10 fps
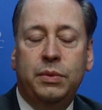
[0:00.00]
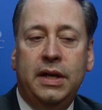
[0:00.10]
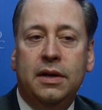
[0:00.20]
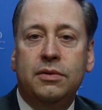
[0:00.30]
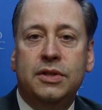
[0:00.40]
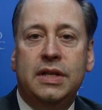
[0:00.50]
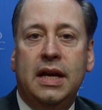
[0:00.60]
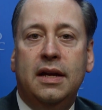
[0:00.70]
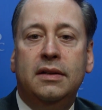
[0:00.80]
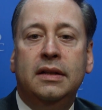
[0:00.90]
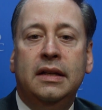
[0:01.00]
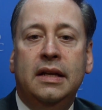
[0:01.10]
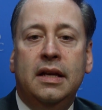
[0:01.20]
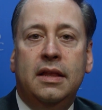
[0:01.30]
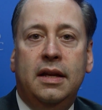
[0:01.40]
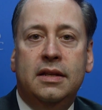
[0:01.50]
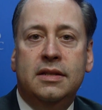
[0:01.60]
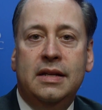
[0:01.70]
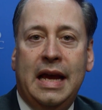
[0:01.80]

We understand that it's an